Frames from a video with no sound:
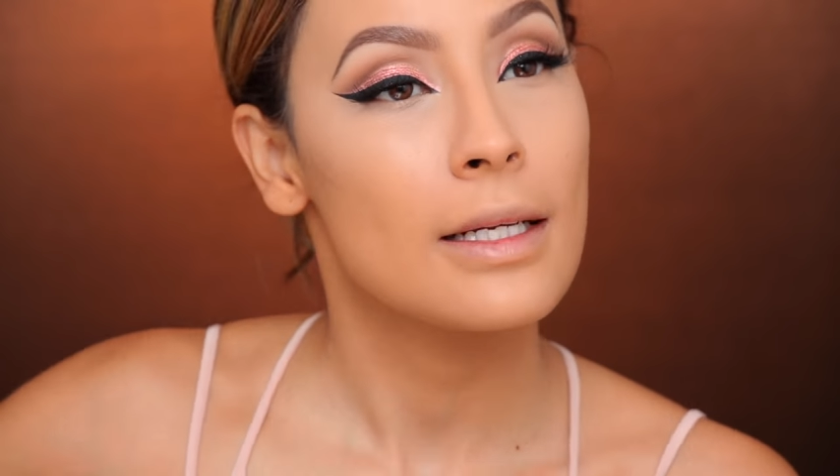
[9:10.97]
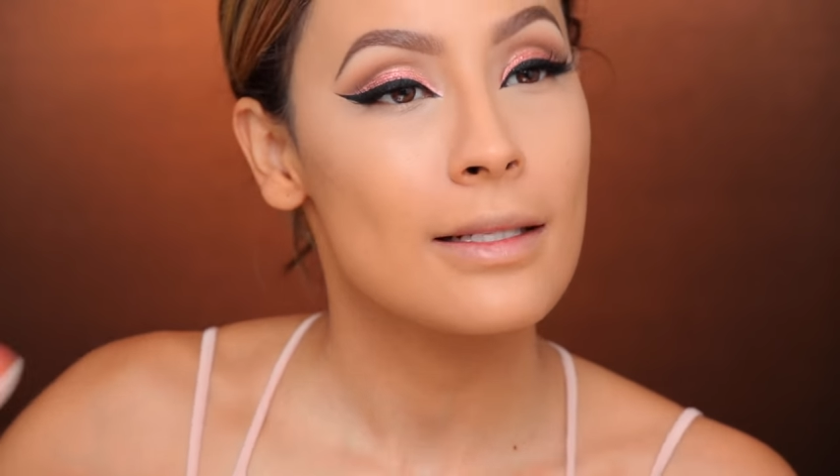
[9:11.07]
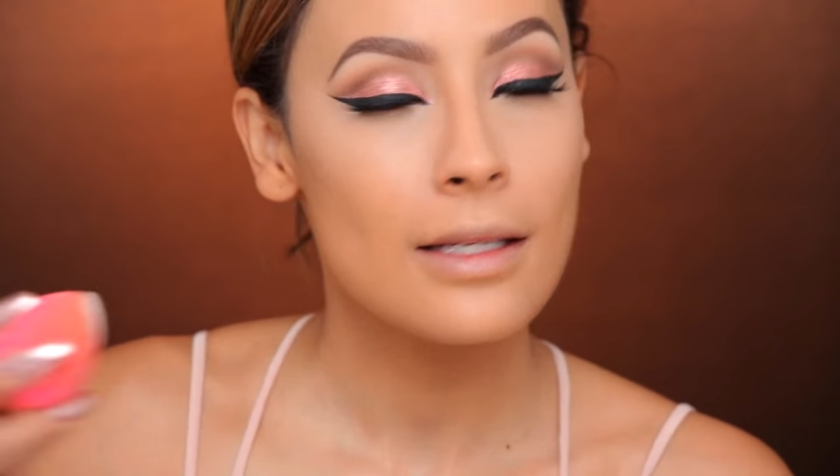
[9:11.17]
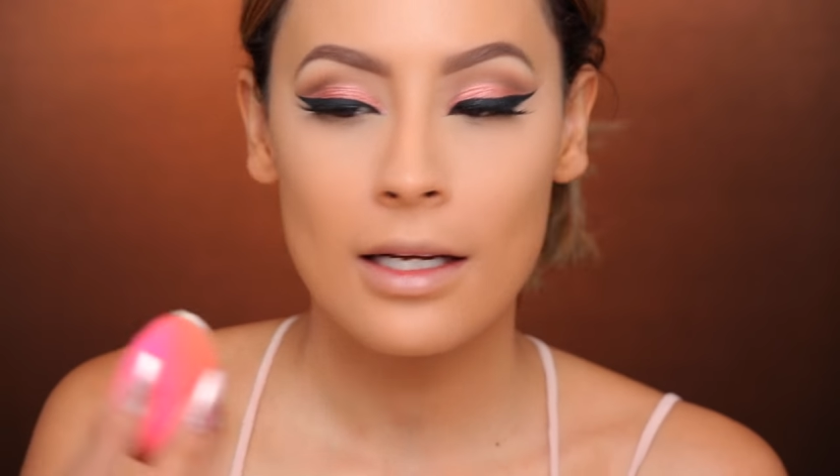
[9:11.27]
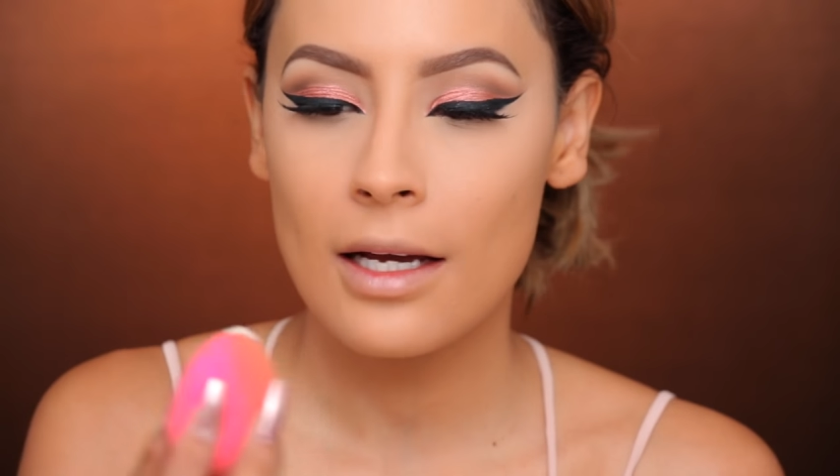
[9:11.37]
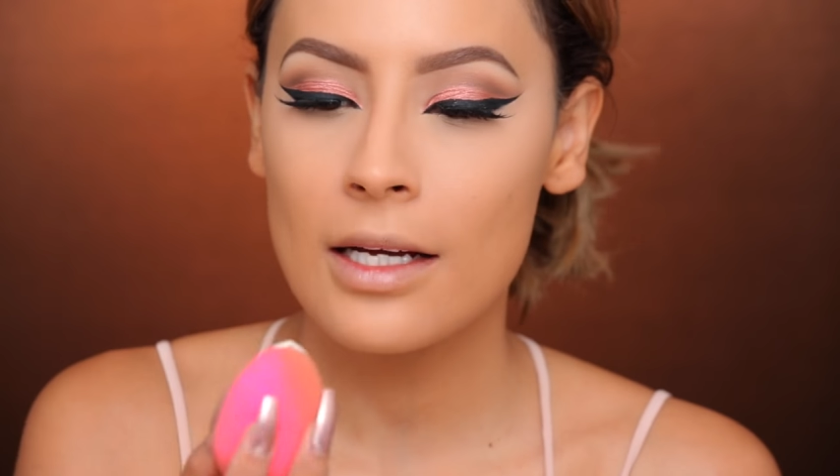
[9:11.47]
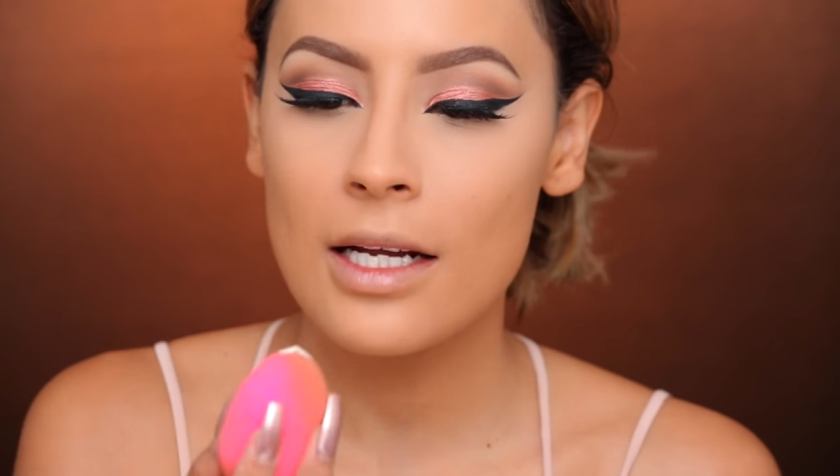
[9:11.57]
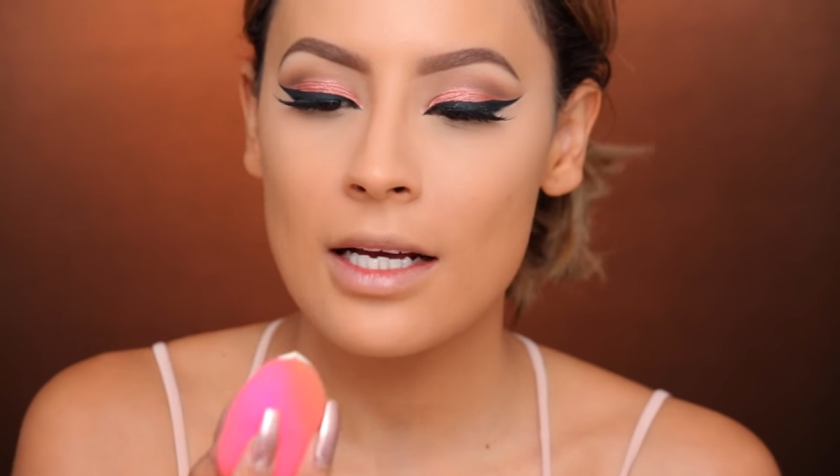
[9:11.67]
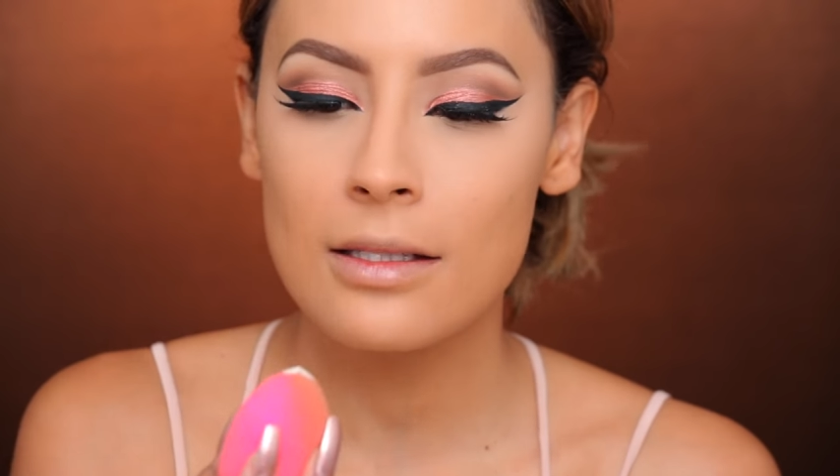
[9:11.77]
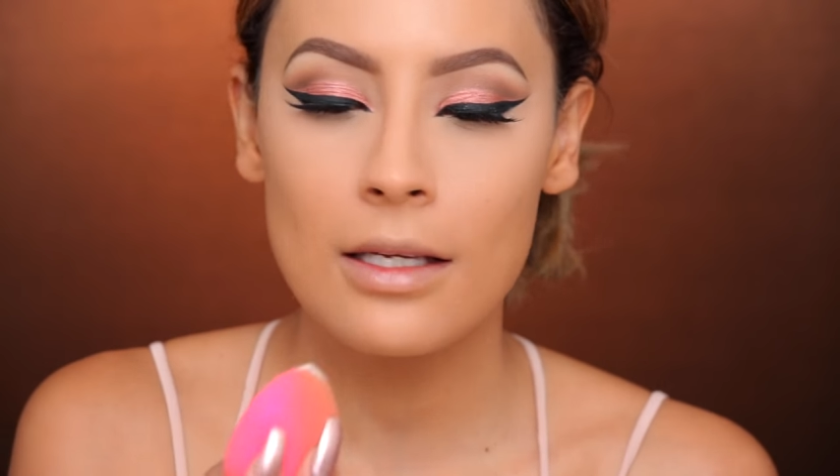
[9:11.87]
is that it kind
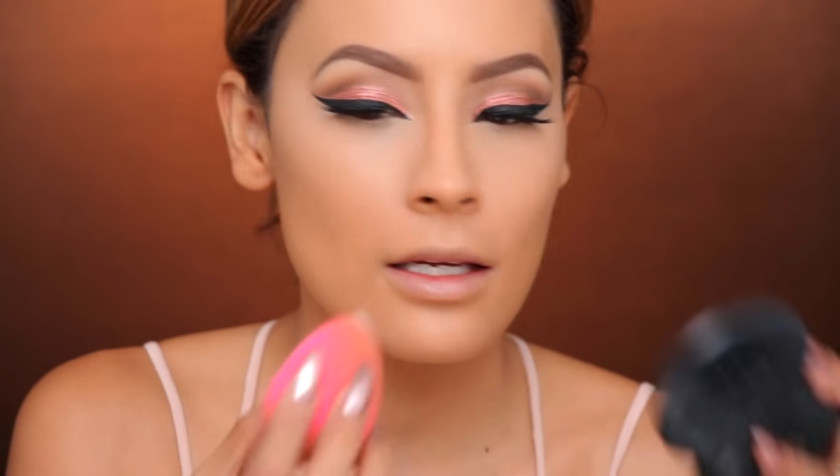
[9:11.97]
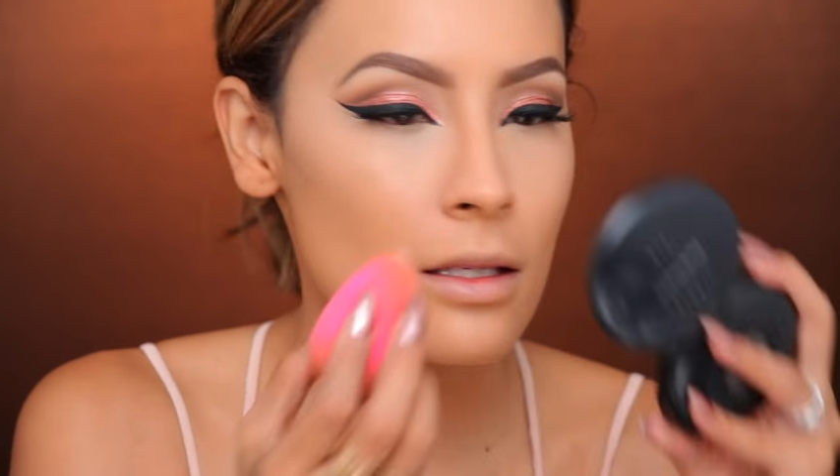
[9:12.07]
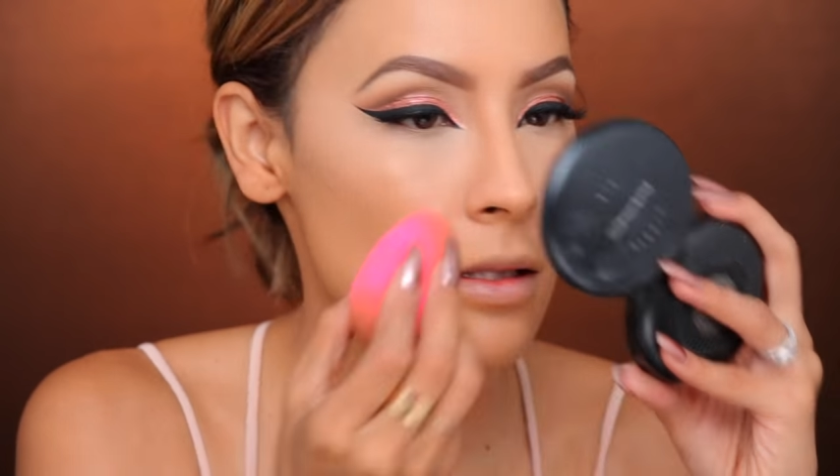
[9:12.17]
of has like a